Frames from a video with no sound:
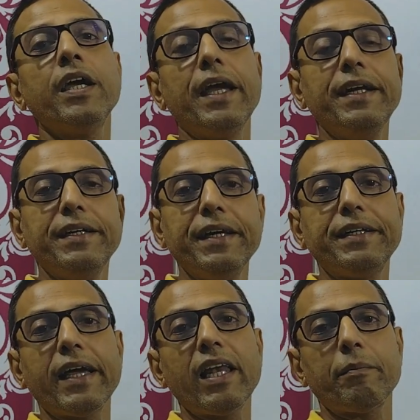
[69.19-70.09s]
in
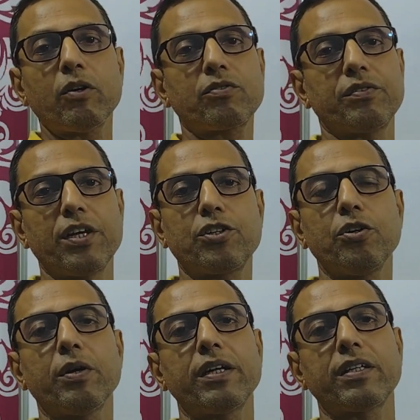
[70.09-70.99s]
detail about
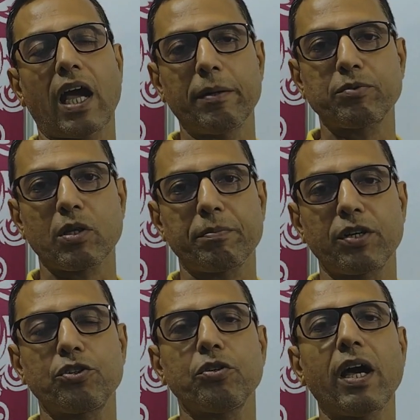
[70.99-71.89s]
ratio and types of
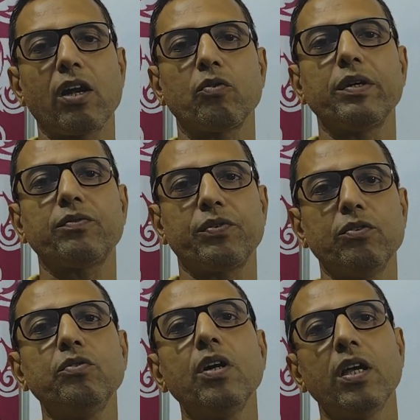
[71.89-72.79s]
ratio along with
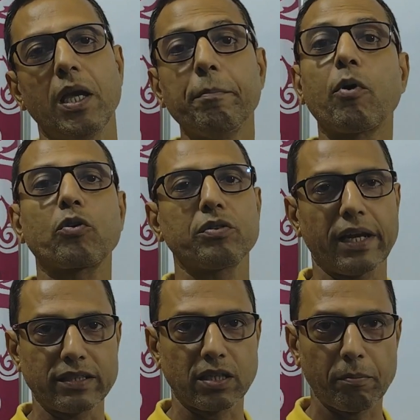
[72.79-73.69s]
few important
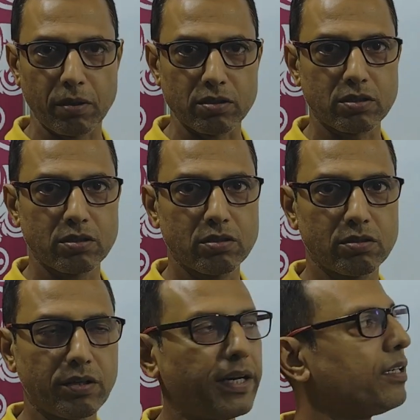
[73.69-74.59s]
examples,
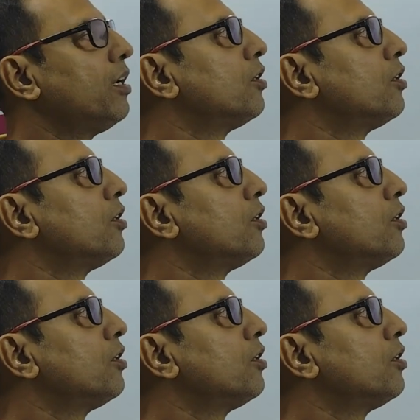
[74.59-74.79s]
right?